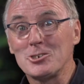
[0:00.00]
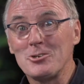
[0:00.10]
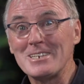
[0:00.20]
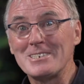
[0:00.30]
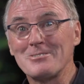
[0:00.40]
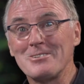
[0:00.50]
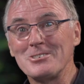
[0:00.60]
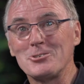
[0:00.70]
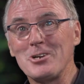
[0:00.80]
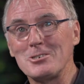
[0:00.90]
the
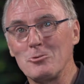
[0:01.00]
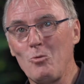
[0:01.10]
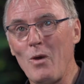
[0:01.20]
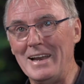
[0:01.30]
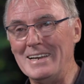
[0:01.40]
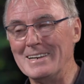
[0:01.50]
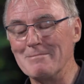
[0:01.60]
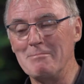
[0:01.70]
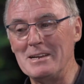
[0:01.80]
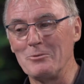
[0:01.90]
stress
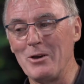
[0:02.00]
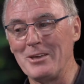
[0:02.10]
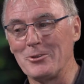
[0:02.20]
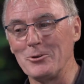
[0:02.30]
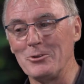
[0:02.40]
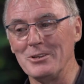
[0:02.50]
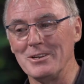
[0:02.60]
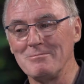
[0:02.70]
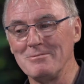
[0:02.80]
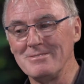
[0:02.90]
went midway through
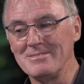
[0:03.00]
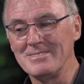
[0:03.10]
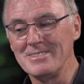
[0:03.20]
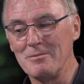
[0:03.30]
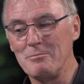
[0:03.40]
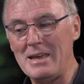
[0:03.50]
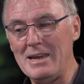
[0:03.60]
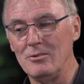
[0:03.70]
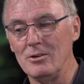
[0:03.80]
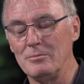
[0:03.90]
the
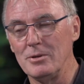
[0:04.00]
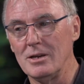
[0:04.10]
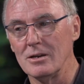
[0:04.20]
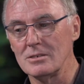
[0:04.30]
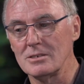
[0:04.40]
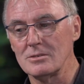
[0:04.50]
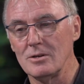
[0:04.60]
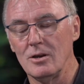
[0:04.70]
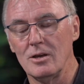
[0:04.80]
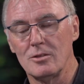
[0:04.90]
period
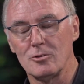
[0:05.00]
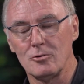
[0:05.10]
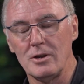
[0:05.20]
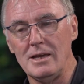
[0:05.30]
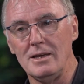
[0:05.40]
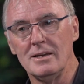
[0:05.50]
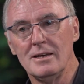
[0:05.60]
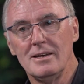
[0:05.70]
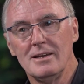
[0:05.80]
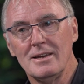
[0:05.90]
because
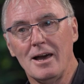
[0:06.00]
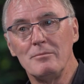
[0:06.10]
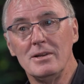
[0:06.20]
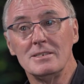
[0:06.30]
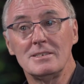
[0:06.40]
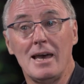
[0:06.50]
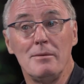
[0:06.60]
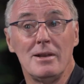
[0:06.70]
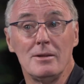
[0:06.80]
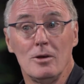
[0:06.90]
3 companies
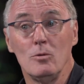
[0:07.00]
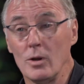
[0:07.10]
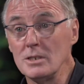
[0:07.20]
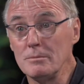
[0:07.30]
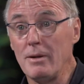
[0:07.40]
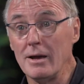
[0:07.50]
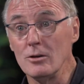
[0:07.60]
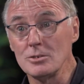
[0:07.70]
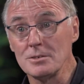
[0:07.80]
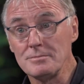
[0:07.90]
came in who wanted to
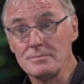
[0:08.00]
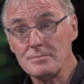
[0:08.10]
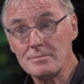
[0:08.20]
buy us.